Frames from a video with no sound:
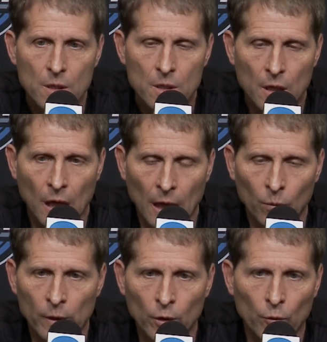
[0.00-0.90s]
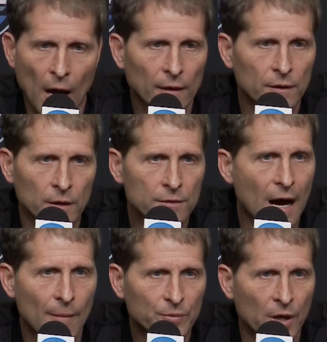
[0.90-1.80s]
Um, we were ranked in the
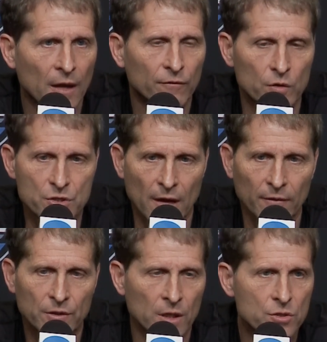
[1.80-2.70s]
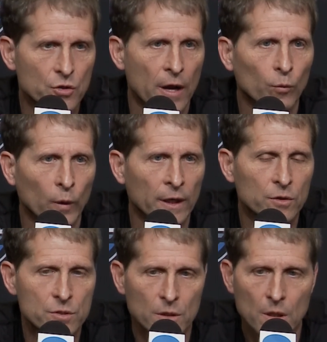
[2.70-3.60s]
top 10 for 17 straight
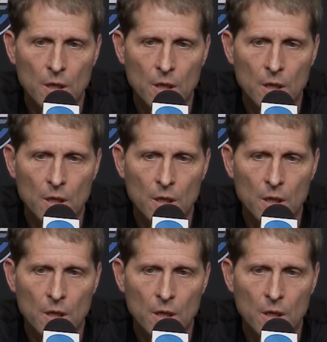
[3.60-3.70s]
weeks.